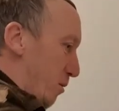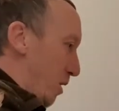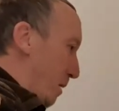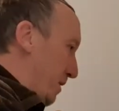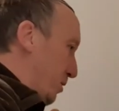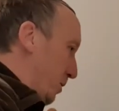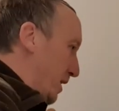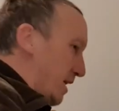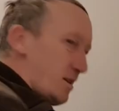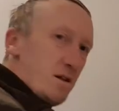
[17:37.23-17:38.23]
while I've been
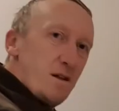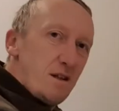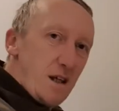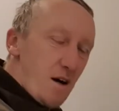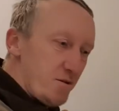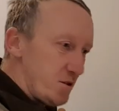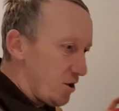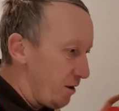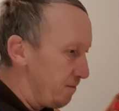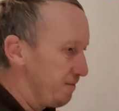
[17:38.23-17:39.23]
doing this, the
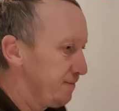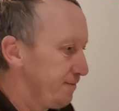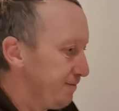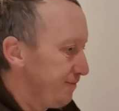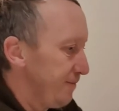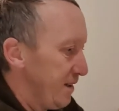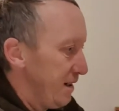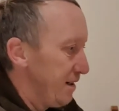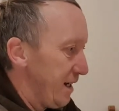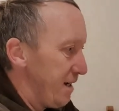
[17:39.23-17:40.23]
oven's on.
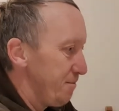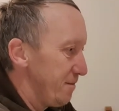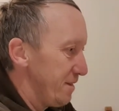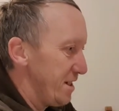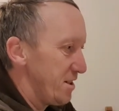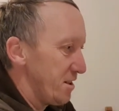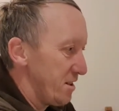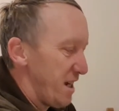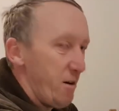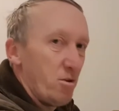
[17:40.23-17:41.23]
Yeah, this is
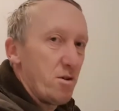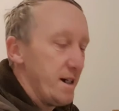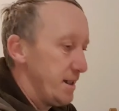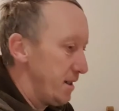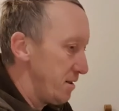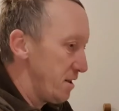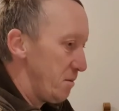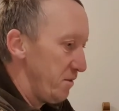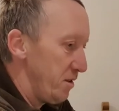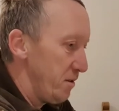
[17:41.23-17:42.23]
gonna sound crazy to
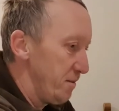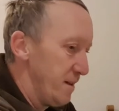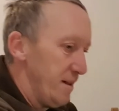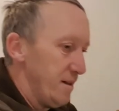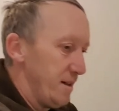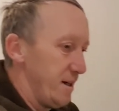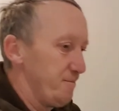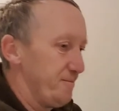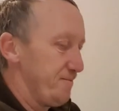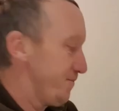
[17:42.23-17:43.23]
some of you. Yeah,
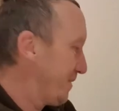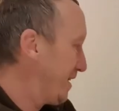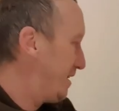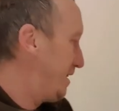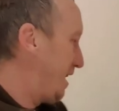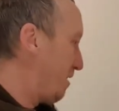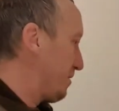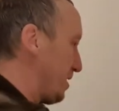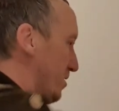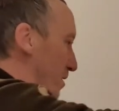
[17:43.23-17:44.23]
the
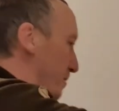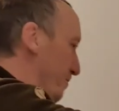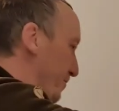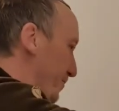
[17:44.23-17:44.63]
oven is on.